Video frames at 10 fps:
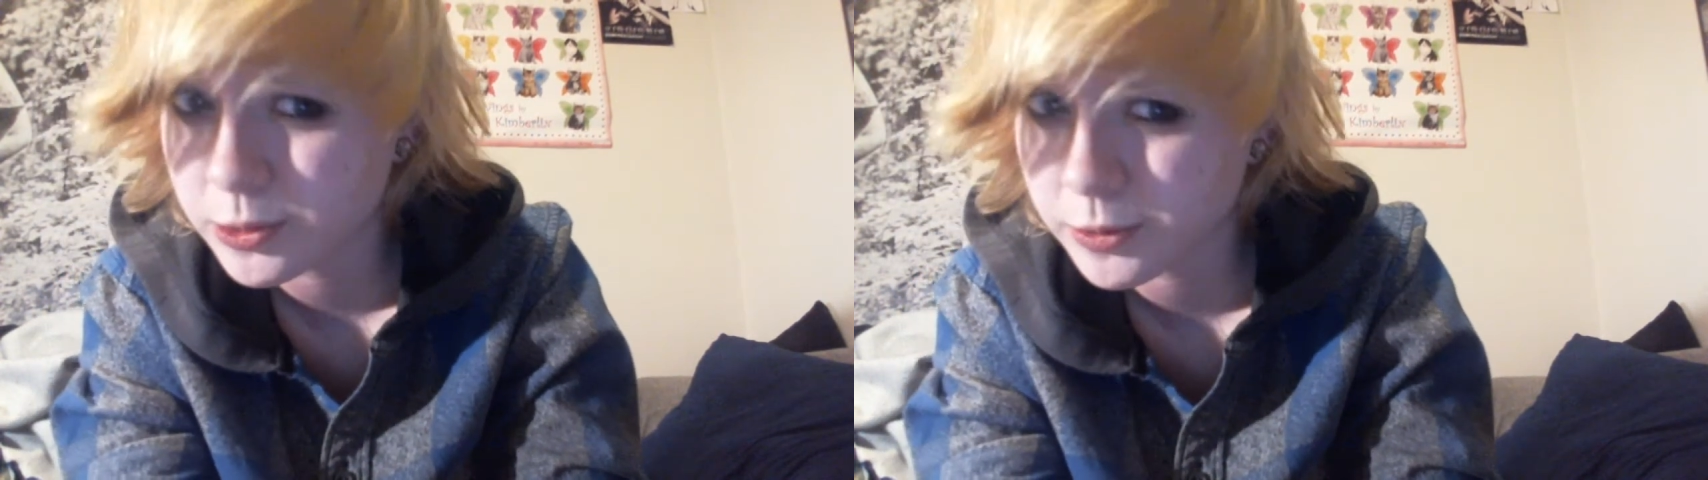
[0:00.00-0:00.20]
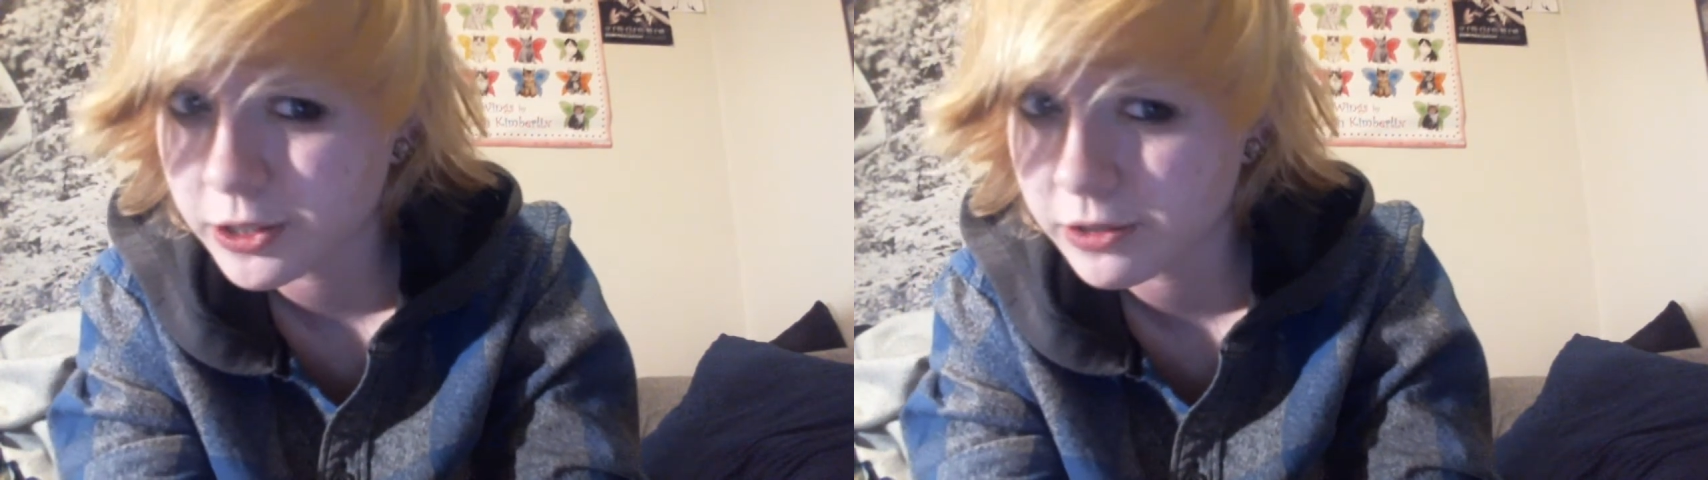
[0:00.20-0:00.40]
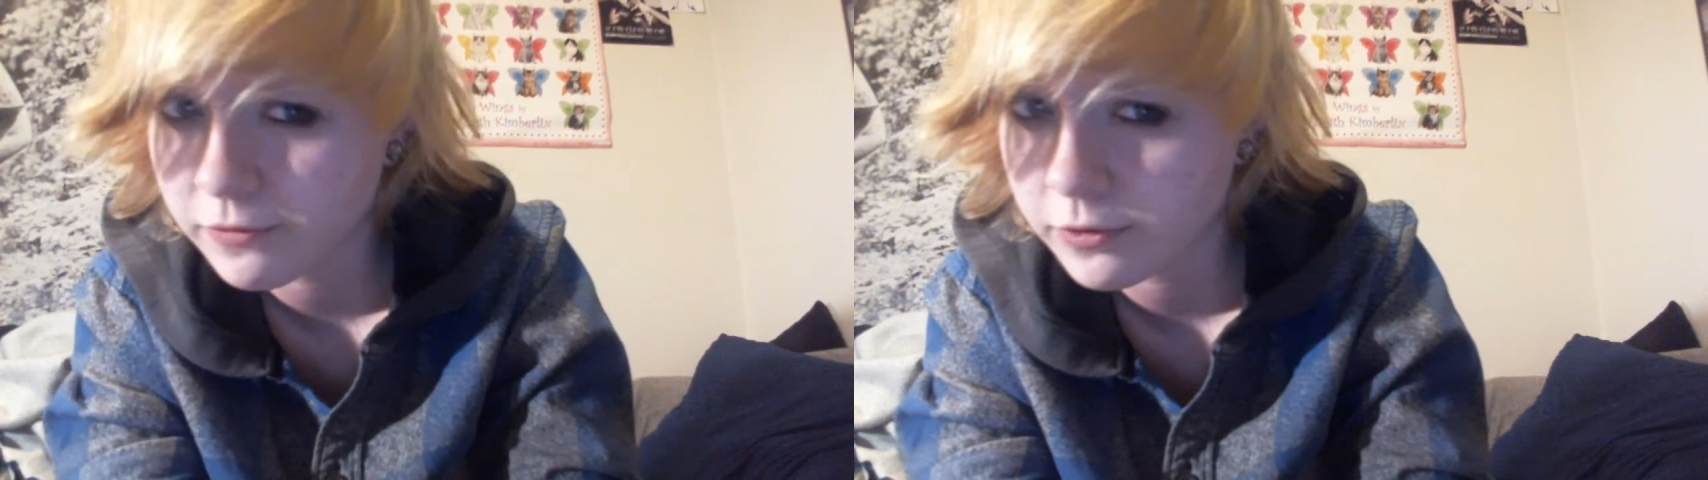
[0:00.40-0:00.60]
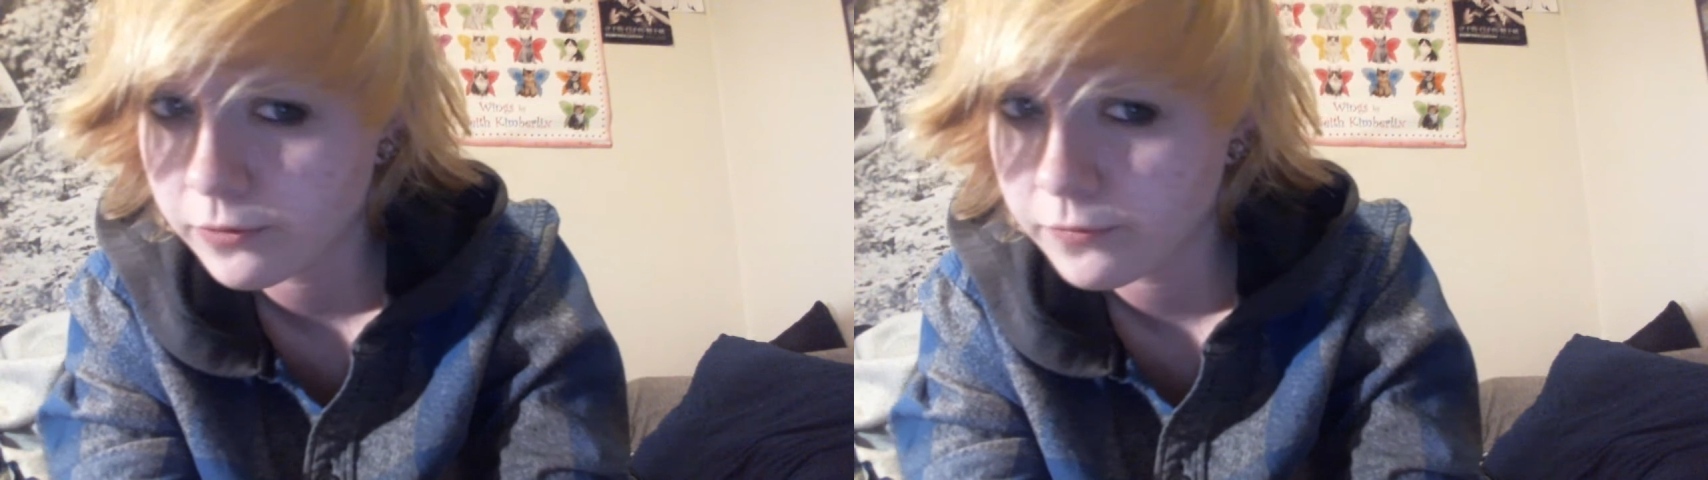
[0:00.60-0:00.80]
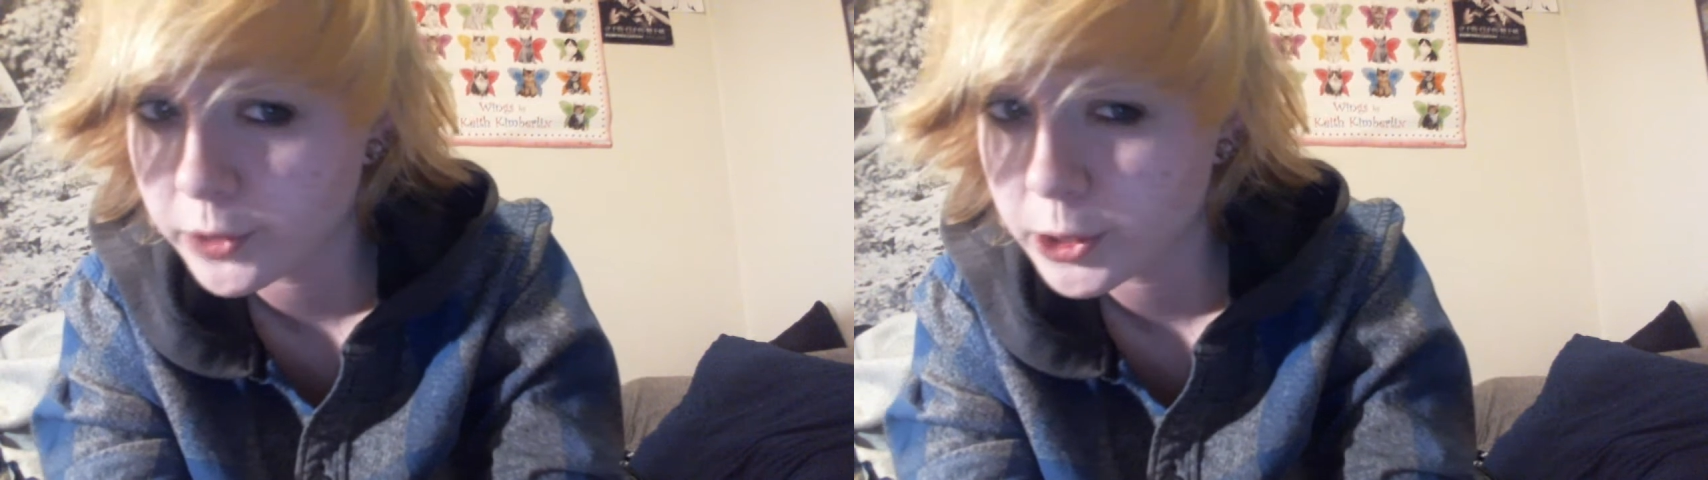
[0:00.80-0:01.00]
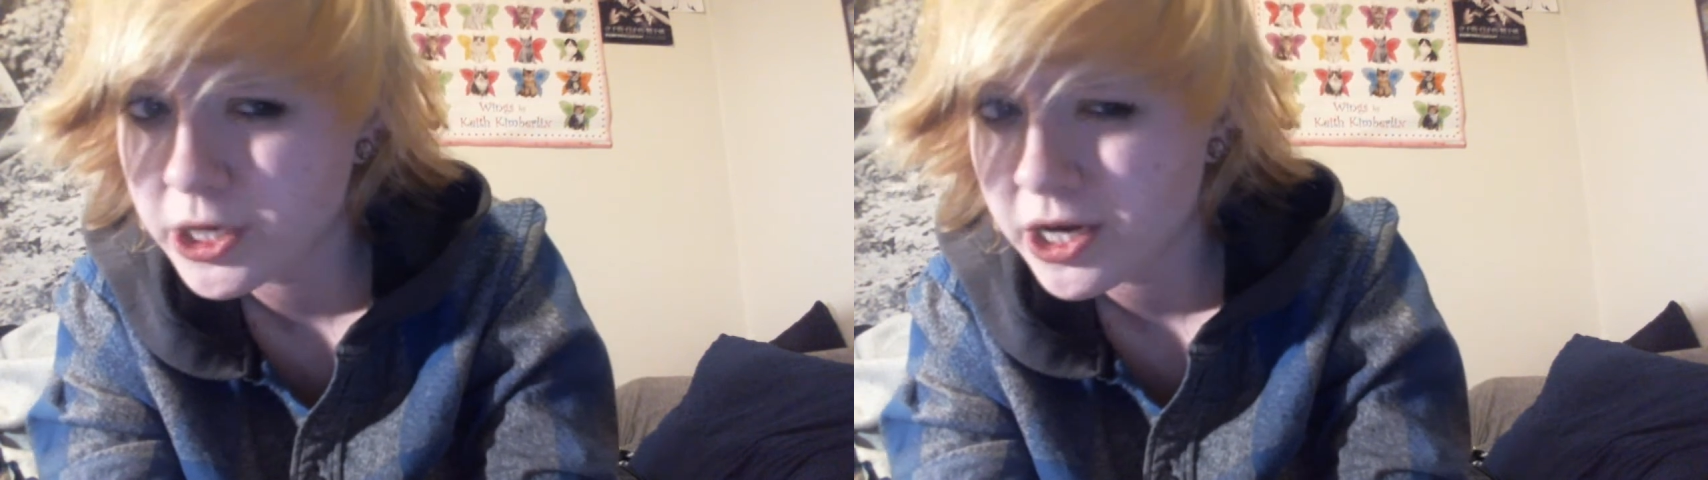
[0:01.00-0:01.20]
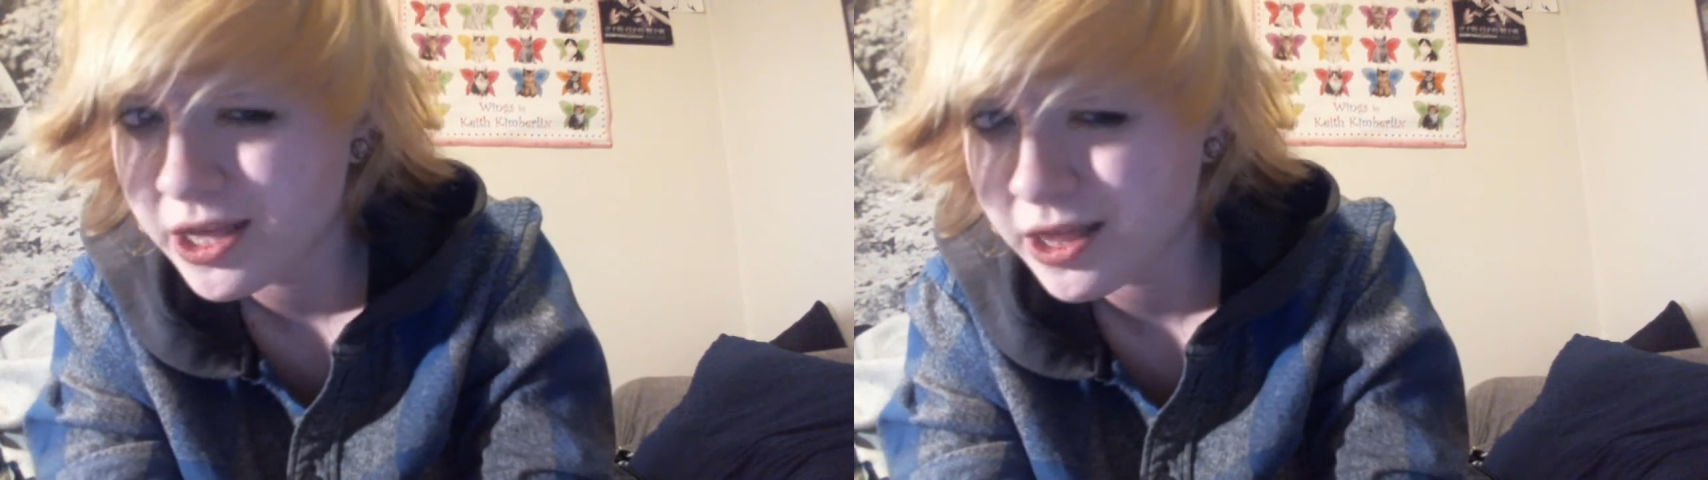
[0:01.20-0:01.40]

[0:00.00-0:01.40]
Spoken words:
is really good for goldfish.